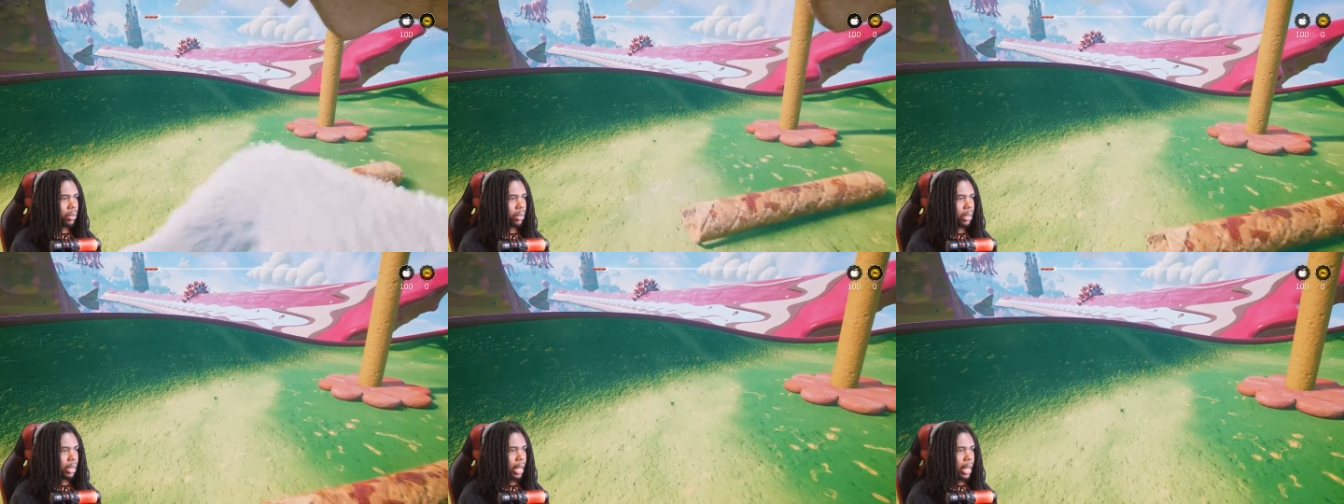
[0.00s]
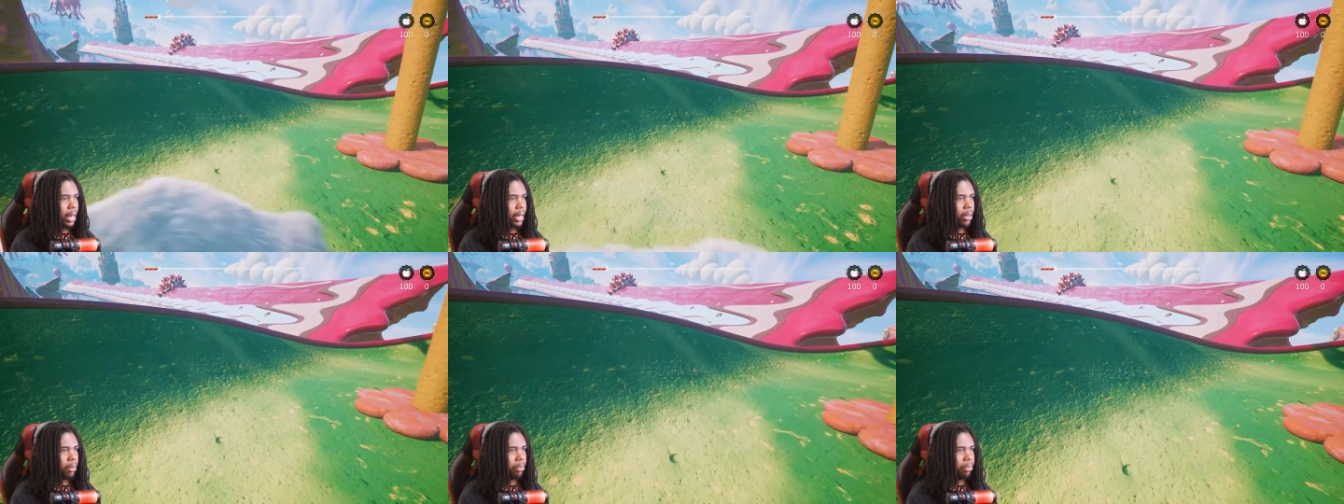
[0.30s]
Okay,
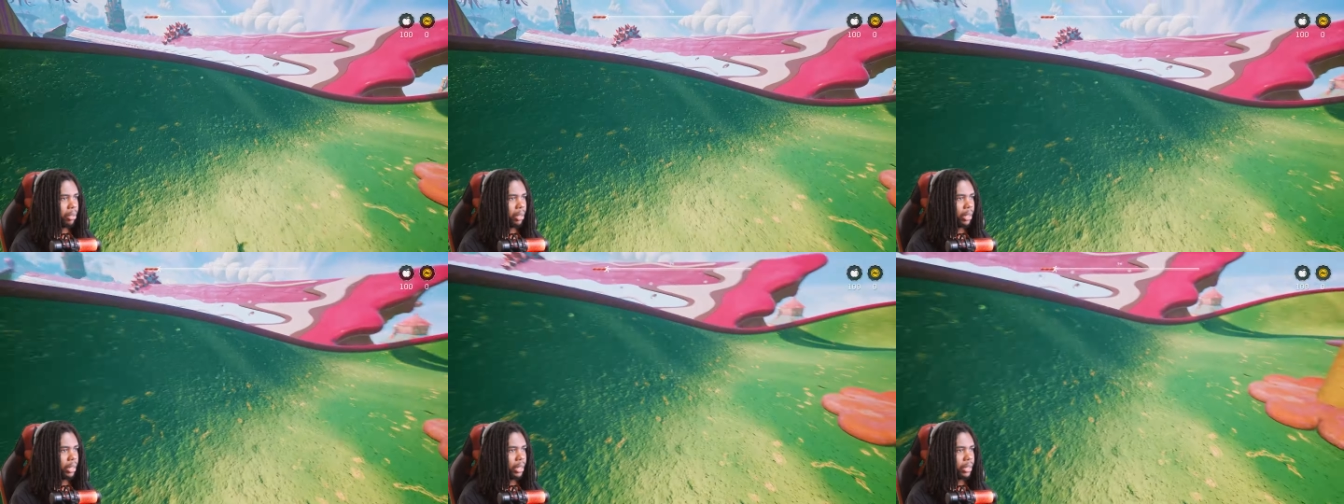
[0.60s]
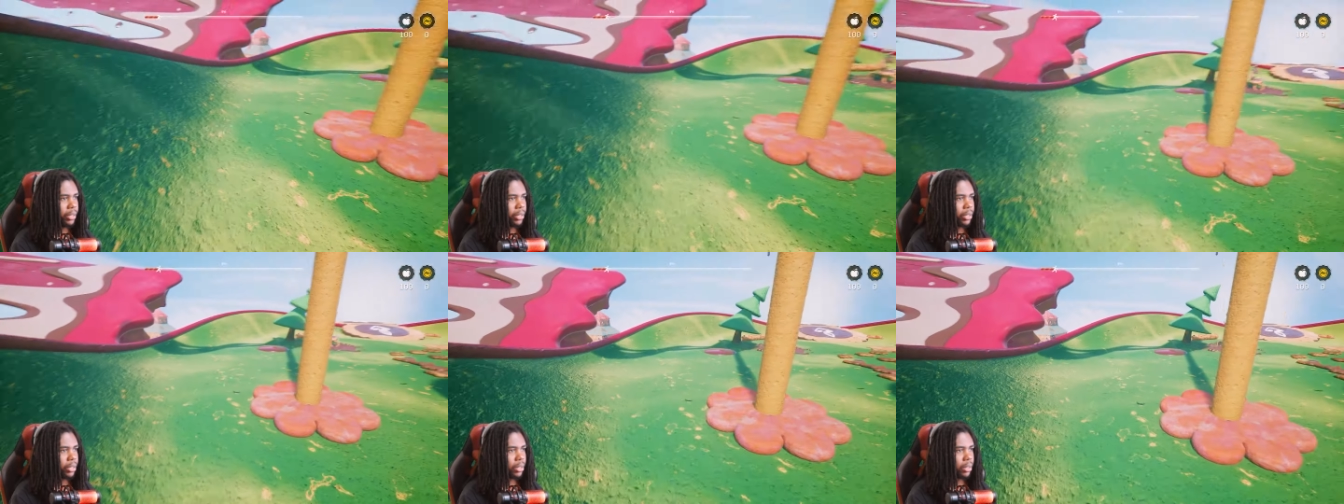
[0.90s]
I can
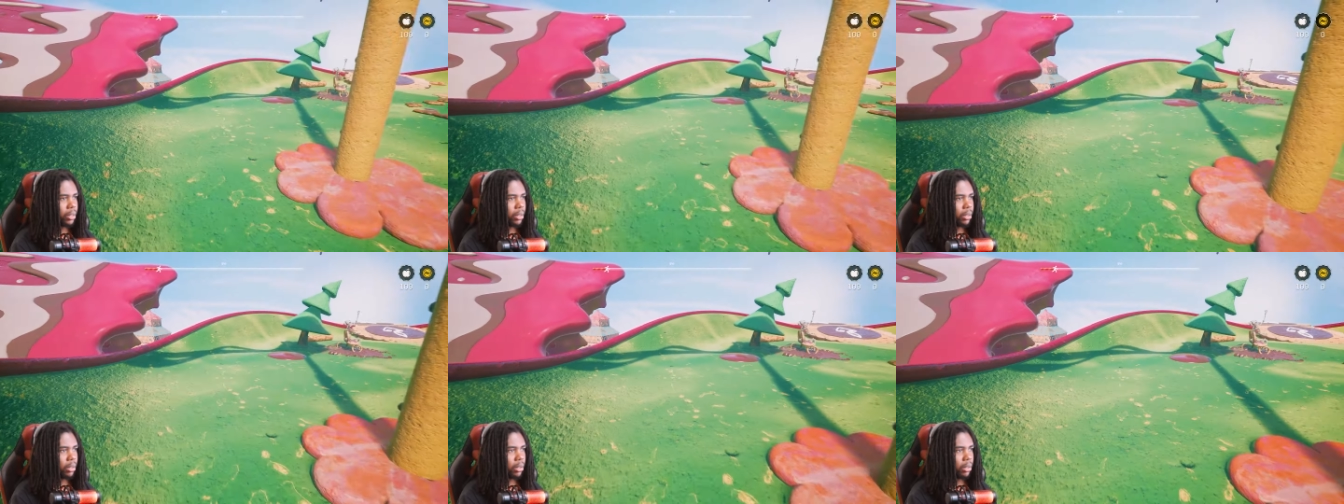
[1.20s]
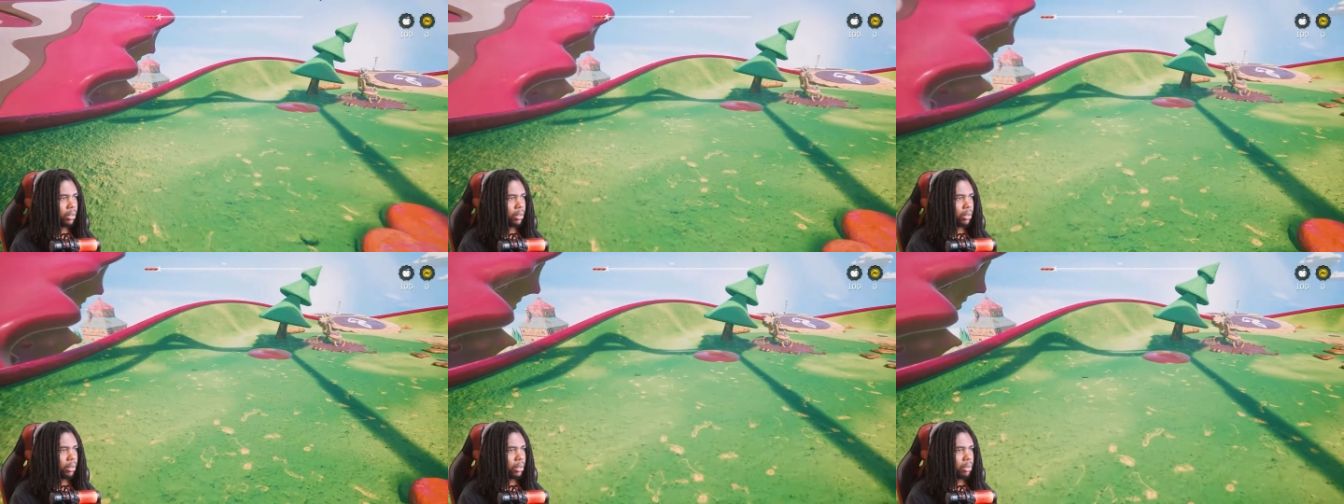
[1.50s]
punch.
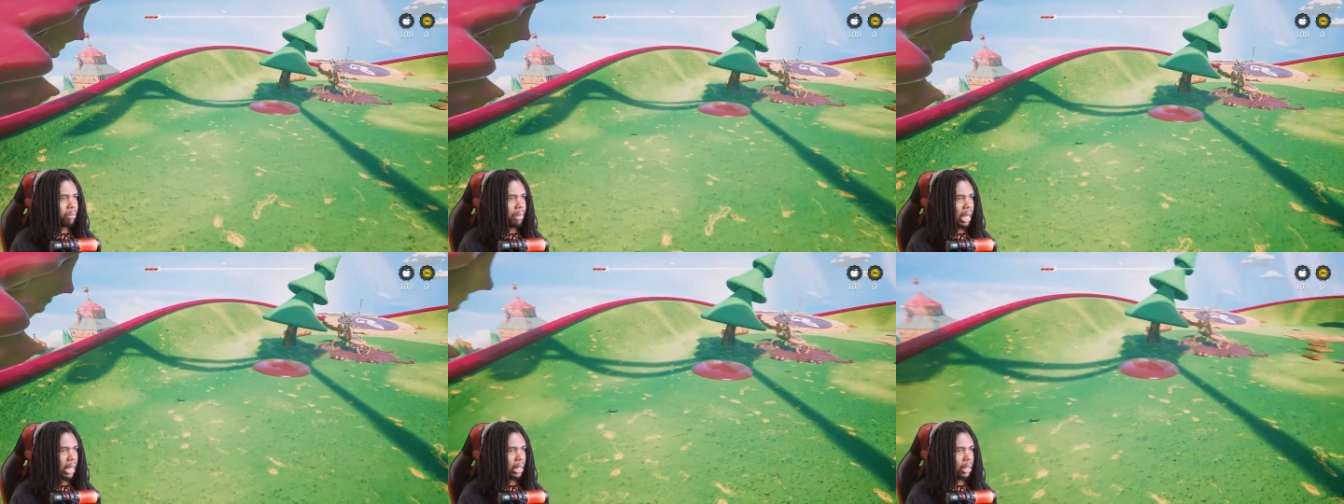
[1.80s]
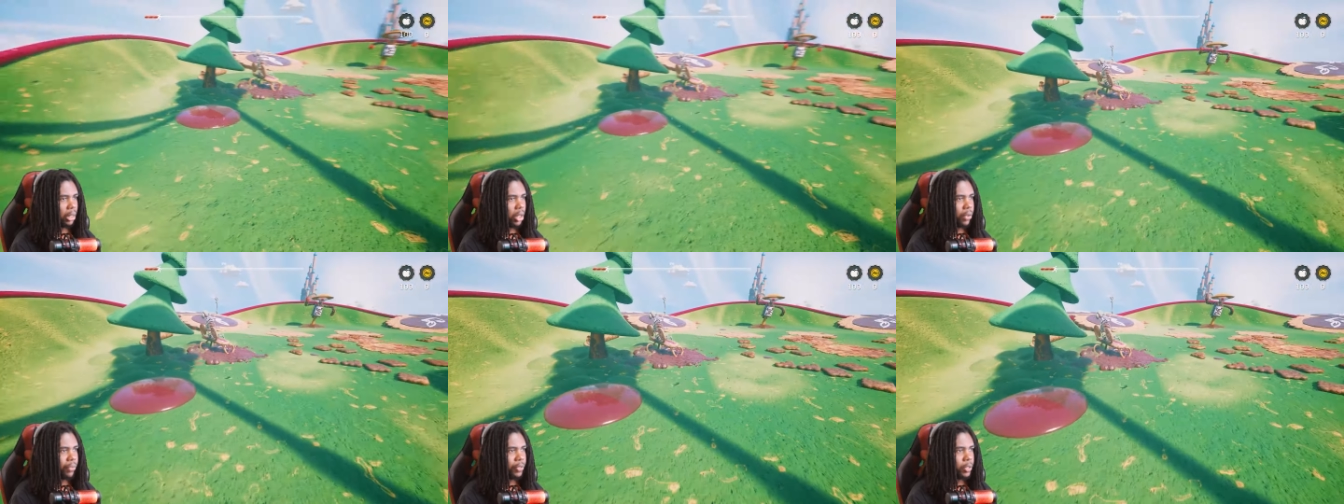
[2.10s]
My
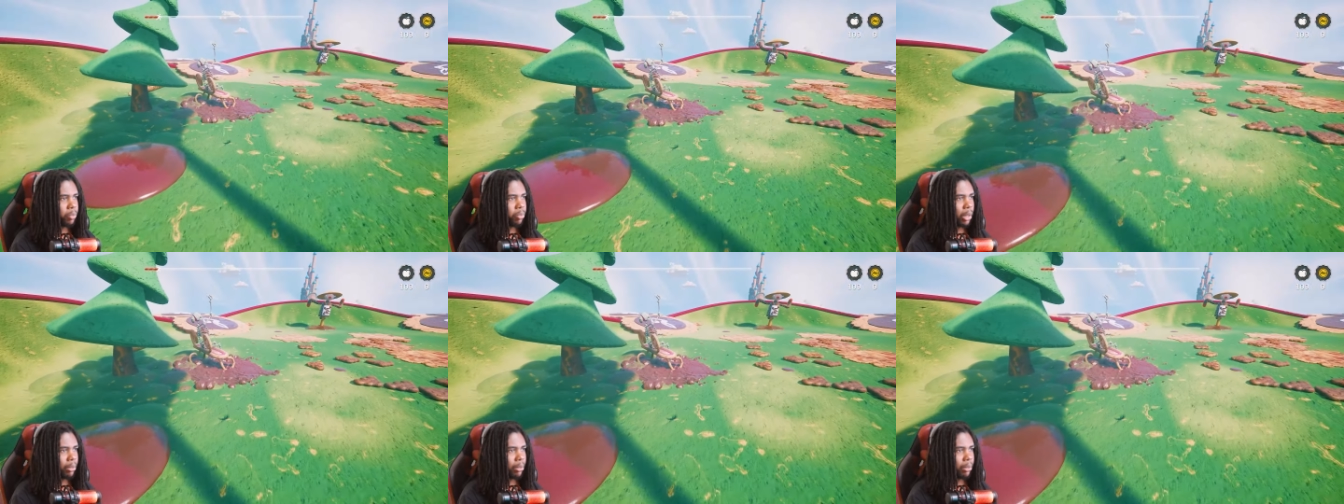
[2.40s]
glove is